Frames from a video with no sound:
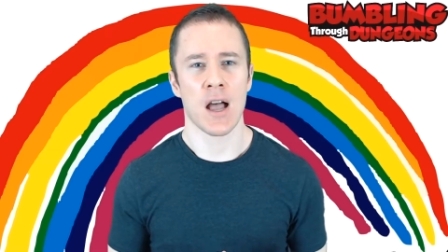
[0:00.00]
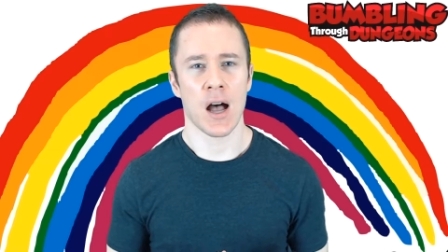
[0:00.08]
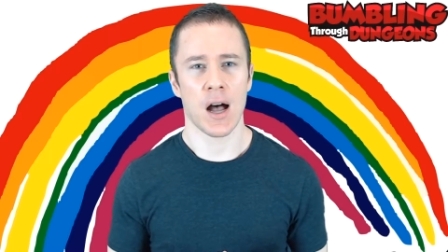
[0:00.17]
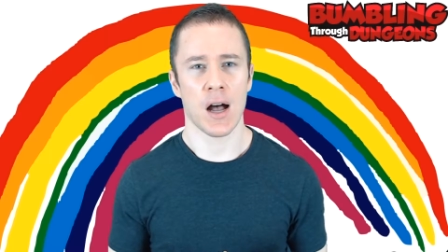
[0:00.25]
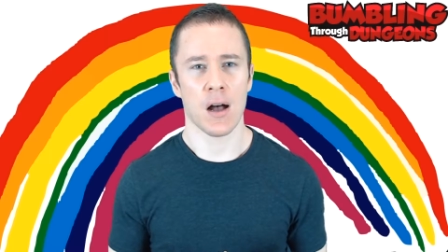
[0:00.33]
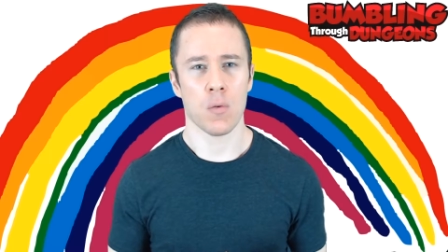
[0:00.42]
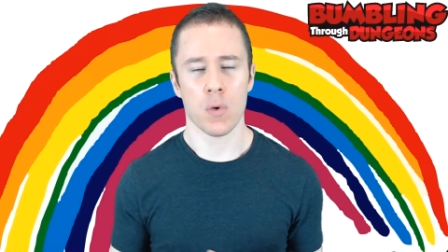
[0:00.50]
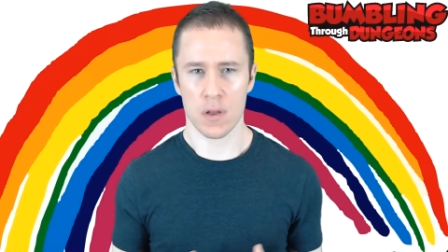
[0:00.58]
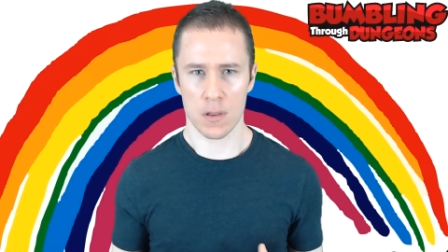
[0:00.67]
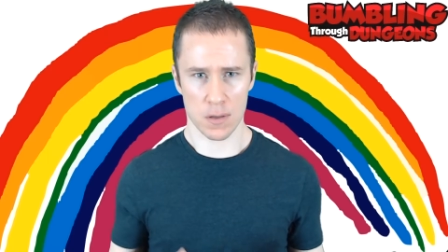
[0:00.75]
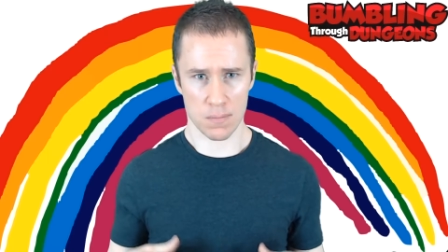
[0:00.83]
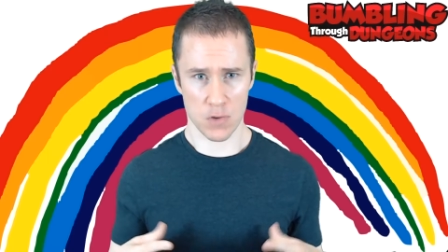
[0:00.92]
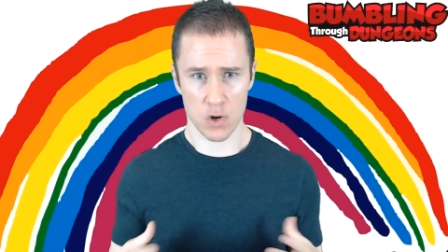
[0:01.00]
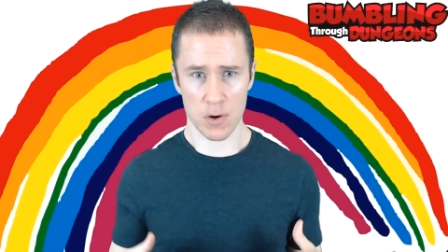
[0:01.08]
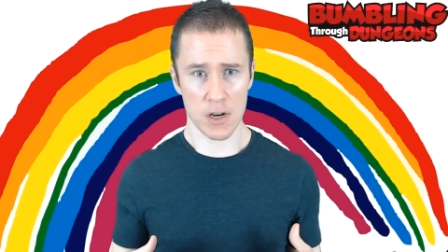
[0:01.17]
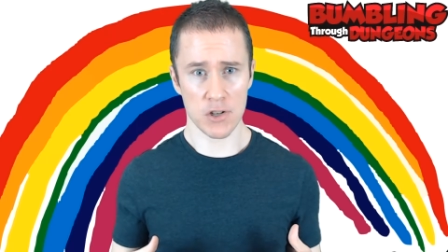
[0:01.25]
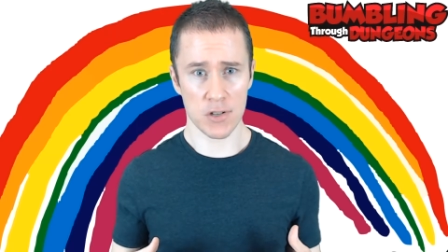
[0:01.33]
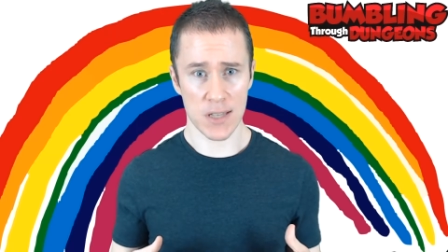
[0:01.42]
uh, one of the
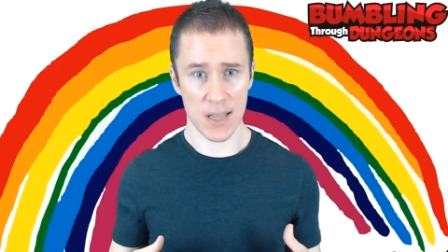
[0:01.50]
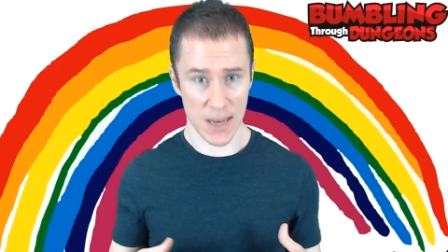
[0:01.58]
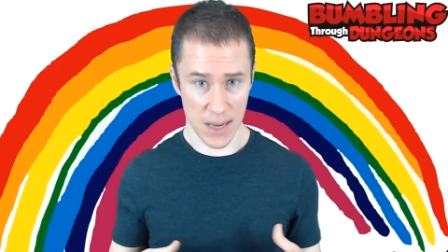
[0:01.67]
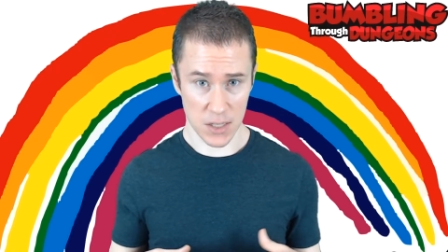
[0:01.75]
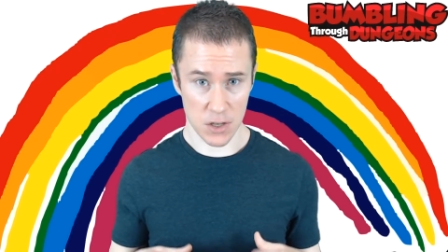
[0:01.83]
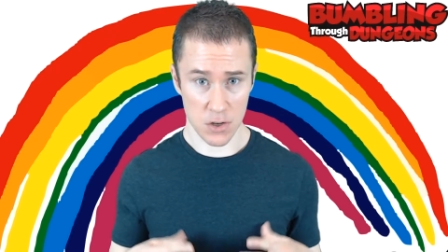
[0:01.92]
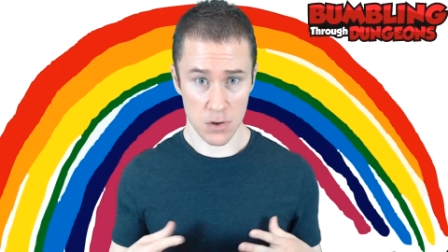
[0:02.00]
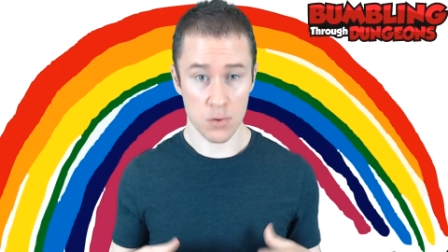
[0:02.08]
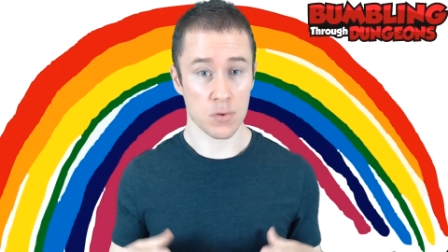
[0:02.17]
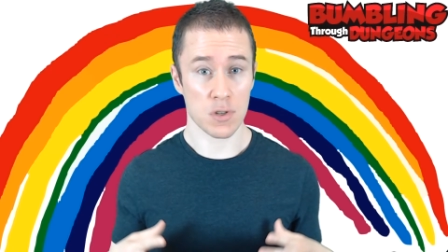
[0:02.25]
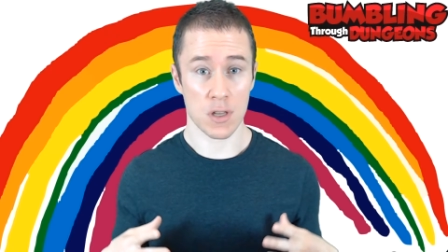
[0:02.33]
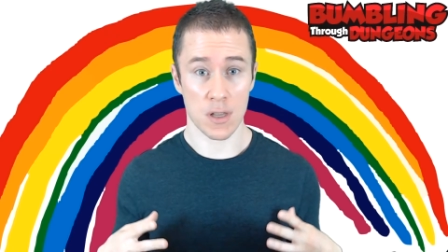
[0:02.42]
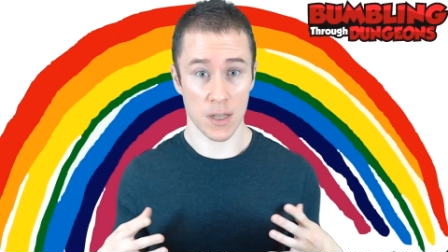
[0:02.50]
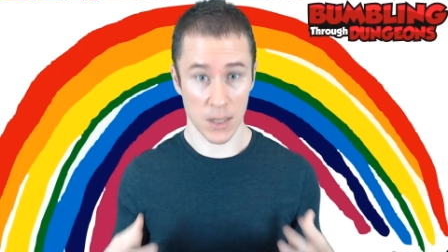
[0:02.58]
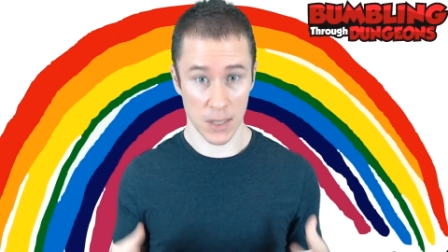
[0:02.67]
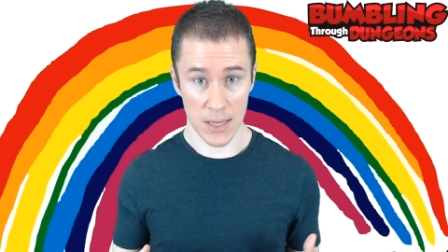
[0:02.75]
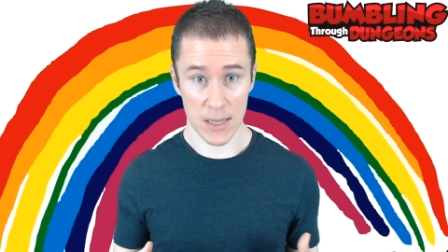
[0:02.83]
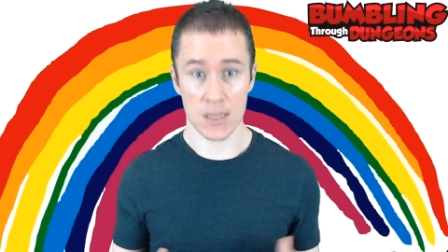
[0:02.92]
creatures that gets used the
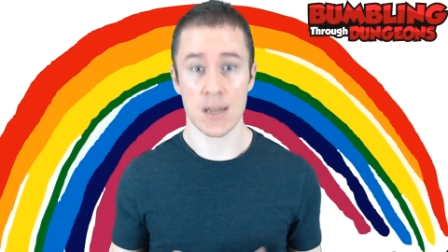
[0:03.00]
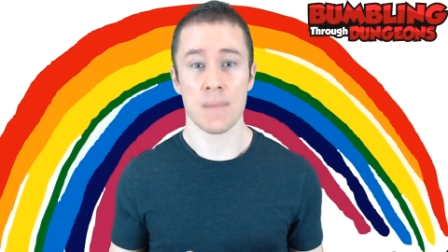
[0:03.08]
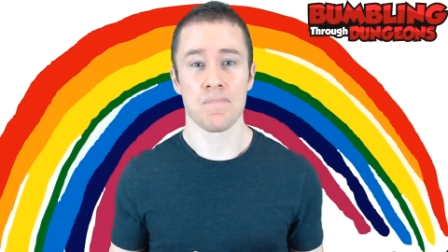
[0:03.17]
least.